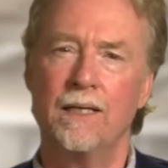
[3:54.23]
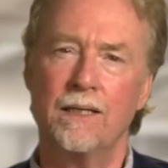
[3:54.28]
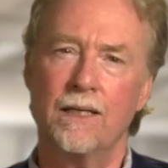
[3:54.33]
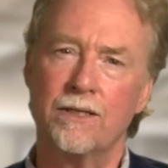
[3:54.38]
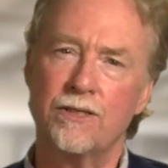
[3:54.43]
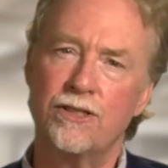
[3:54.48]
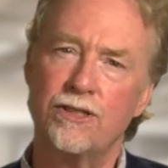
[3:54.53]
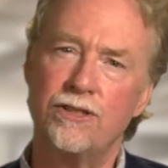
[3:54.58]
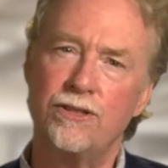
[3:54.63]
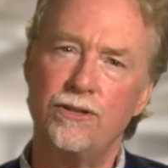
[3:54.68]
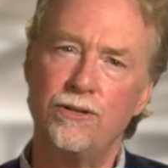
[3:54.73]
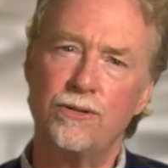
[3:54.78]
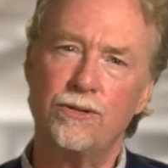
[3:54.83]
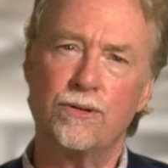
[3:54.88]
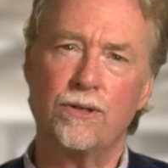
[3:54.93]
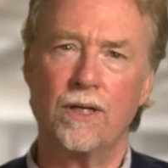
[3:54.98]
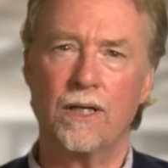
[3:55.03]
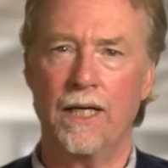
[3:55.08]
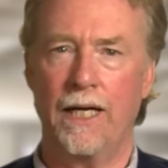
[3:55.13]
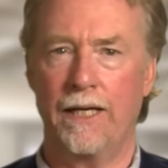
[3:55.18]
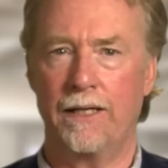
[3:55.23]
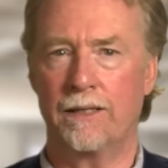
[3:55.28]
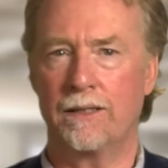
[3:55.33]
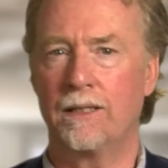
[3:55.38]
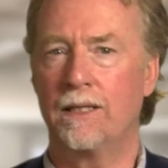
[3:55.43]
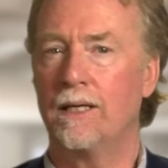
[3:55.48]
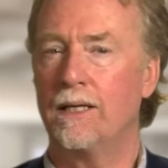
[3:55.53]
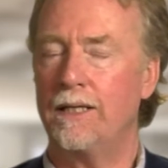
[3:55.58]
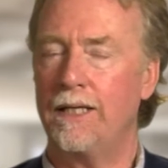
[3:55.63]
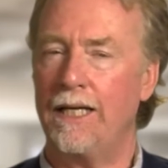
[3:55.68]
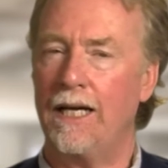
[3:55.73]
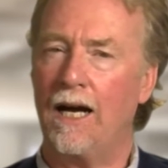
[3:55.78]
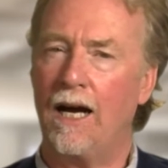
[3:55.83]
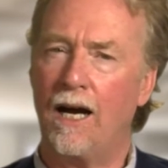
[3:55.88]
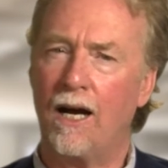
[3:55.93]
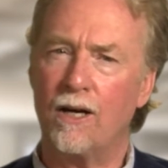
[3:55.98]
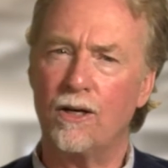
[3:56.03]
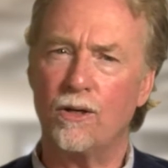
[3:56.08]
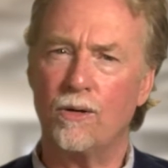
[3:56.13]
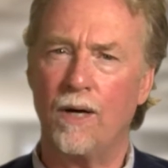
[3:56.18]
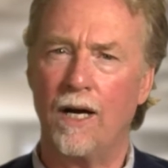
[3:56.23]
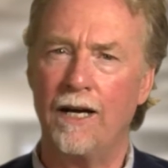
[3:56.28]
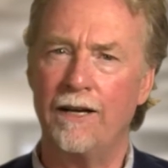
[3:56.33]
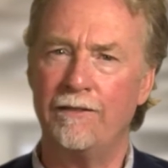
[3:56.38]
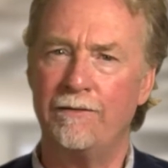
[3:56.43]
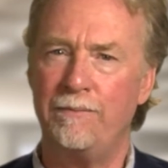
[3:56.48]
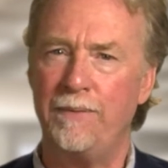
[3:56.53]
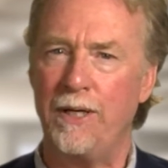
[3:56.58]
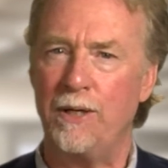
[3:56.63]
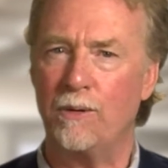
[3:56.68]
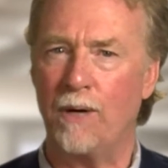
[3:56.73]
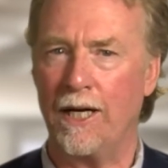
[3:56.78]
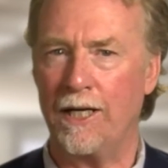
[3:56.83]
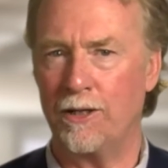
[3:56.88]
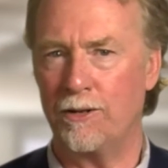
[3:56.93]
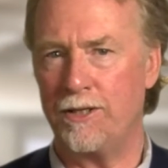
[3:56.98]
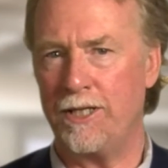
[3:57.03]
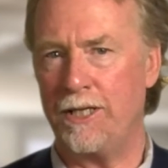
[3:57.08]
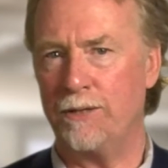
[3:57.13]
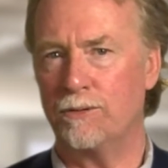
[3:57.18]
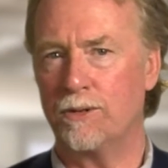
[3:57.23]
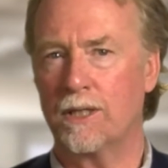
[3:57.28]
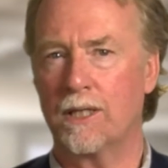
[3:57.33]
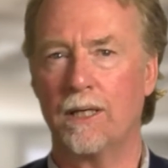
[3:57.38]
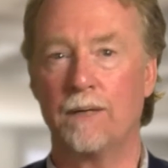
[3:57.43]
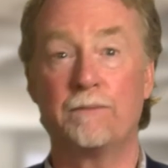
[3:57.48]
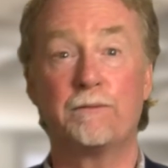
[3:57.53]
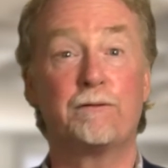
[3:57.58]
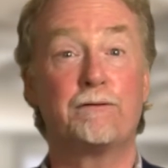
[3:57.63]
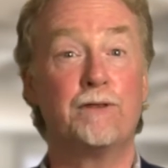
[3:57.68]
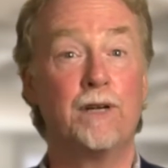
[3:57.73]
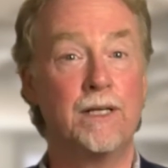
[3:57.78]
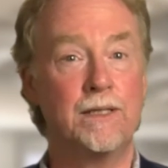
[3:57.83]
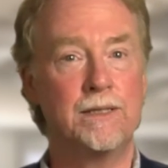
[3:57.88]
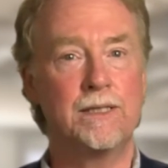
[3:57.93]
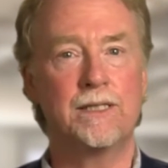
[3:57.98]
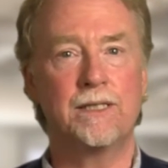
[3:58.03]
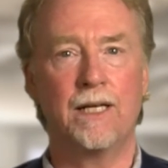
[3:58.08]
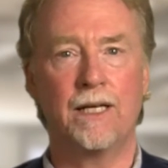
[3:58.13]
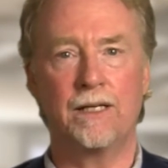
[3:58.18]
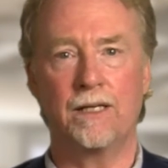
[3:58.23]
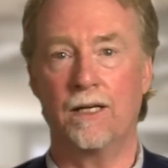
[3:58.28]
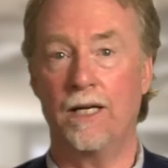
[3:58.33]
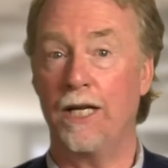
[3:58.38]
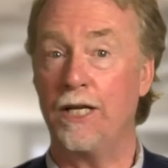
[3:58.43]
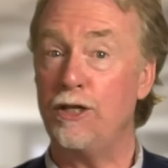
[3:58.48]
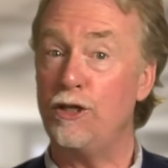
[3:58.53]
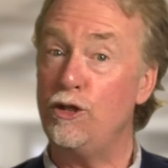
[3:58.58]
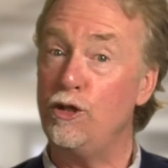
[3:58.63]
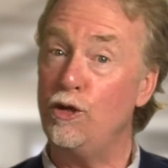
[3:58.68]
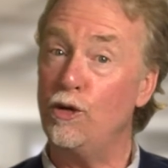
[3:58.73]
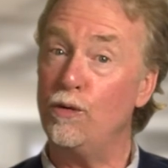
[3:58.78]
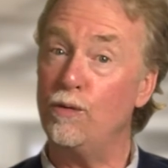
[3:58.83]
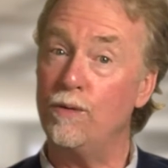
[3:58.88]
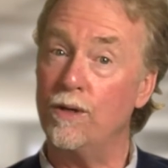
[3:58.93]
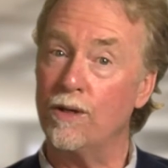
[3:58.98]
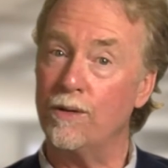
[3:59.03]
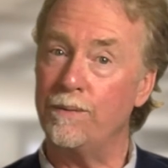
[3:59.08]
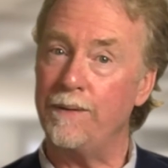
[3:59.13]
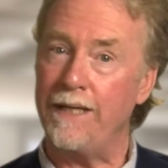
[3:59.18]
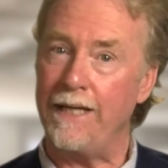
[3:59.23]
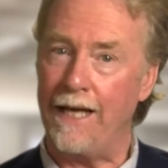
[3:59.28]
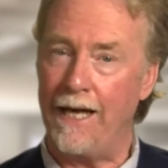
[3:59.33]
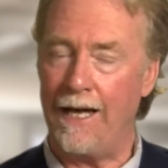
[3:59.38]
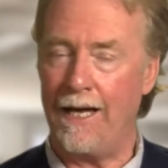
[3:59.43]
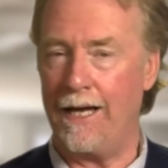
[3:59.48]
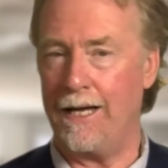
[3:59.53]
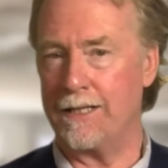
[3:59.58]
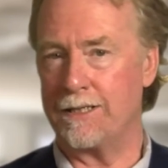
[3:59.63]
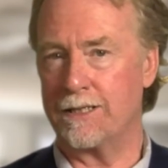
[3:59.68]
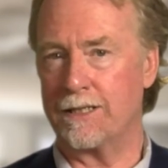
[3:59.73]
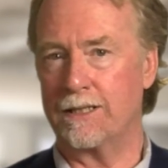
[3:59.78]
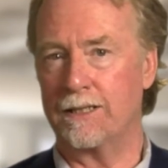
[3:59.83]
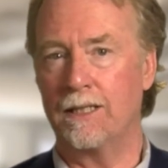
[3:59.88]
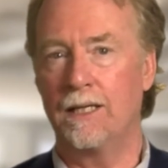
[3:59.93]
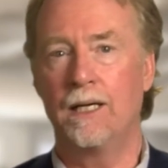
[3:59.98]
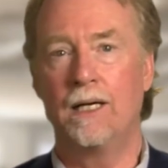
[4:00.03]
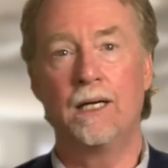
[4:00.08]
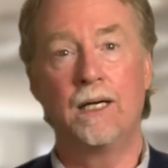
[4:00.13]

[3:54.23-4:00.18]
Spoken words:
Now, sooner or later, the ROI of BYOD will come front and center, and you will be asked,